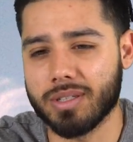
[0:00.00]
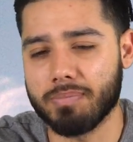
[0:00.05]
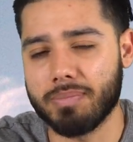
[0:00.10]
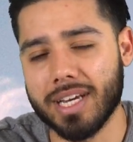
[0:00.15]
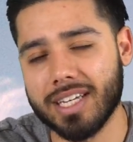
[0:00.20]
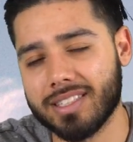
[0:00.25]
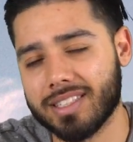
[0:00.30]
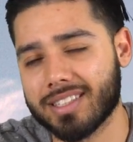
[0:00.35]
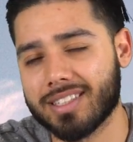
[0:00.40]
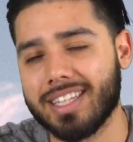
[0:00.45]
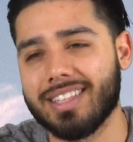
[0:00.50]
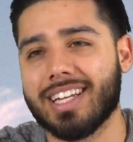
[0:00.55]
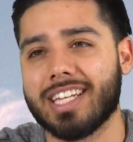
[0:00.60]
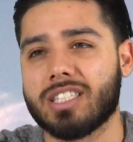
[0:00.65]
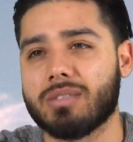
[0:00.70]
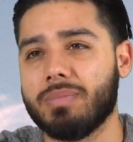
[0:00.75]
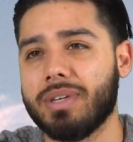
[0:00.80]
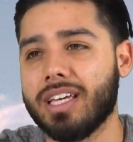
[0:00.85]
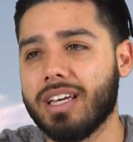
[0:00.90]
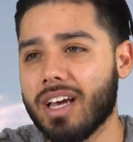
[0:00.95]
It basically
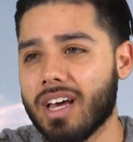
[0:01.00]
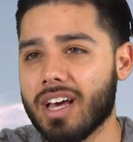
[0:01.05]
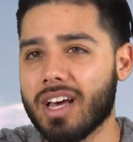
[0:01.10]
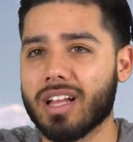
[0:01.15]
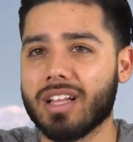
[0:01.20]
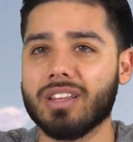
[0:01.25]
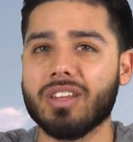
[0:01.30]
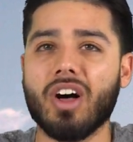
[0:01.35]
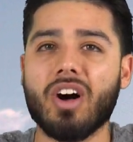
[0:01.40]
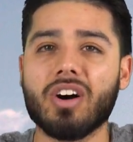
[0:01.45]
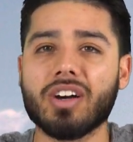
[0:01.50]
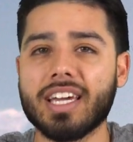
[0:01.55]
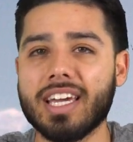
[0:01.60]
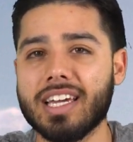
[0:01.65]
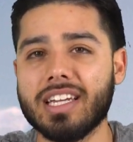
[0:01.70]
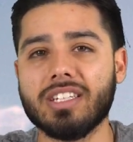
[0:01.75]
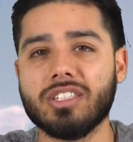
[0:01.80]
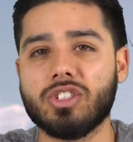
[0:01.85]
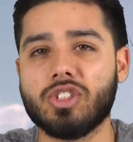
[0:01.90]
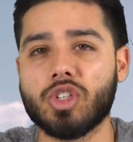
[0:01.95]
lets me log
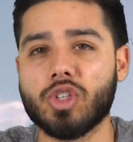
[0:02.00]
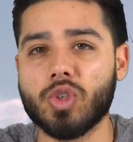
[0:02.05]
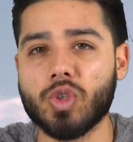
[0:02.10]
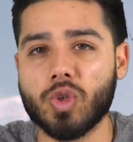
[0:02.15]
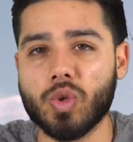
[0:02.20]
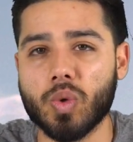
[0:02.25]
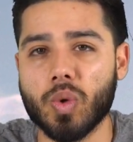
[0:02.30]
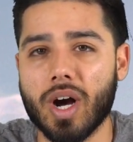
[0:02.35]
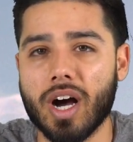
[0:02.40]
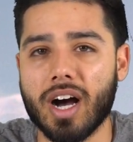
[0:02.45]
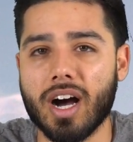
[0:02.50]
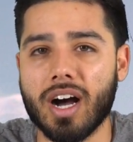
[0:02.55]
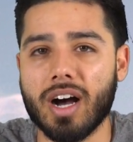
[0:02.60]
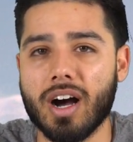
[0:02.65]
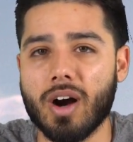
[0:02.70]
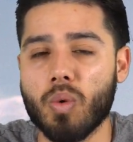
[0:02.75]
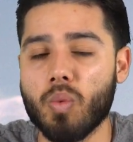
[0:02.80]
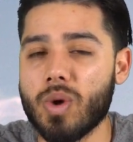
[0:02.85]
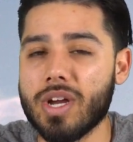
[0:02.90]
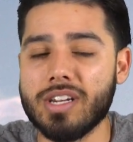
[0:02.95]
into uh,
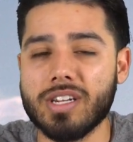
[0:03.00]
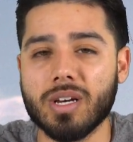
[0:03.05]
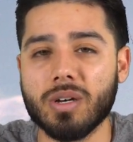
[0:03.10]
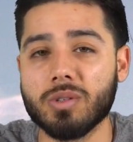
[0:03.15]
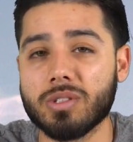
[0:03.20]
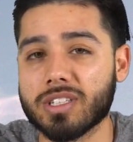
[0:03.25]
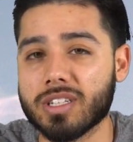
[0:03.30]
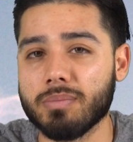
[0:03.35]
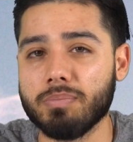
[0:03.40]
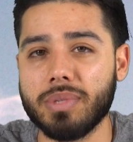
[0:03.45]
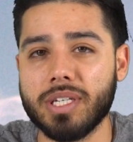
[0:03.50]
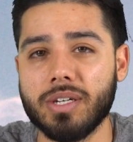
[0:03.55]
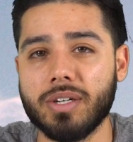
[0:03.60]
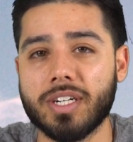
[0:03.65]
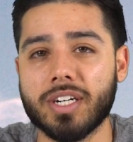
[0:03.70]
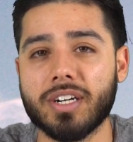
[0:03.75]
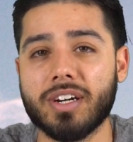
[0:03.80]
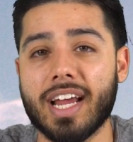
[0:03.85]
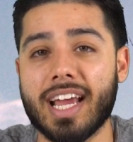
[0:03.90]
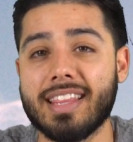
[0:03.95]
a Windows
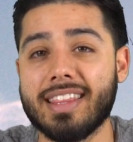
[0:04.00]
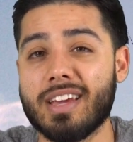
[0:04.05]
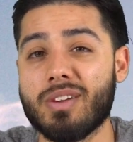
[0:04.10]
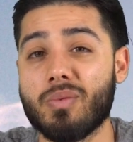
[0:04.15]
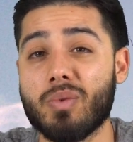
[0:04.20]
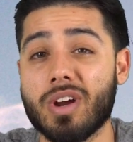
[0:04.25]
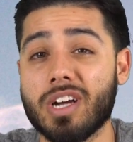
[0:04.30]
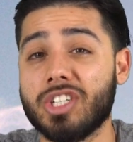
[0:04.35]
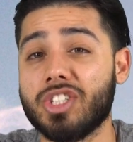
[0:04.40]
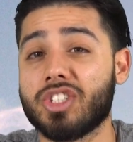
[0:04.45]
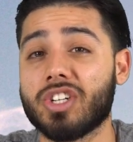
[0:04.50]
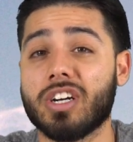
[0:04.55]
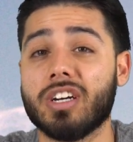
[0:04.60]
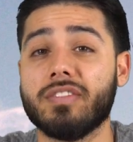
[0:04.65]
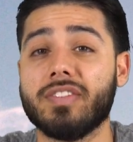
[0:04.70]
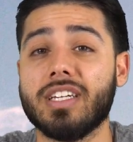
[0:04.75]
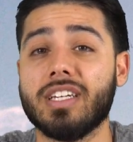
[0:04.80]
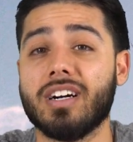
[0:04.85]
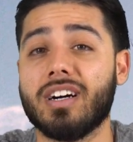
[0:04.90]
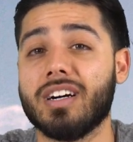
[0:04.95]
computer and then run
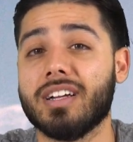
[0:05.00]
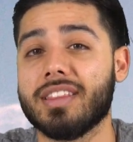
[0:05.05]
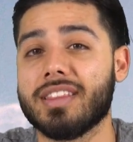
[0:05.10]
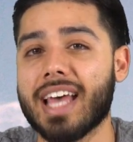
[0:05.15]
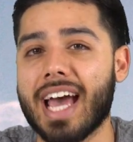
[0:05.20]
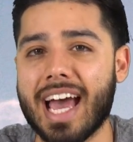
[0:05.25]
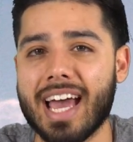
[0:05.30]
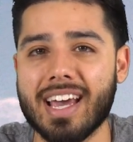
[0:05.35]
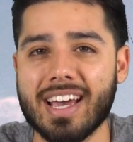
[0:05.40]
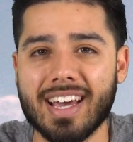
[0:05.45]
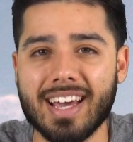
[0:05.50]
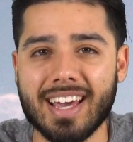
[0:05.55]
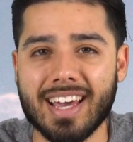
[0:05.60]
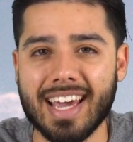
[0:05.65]
Jarvee on that.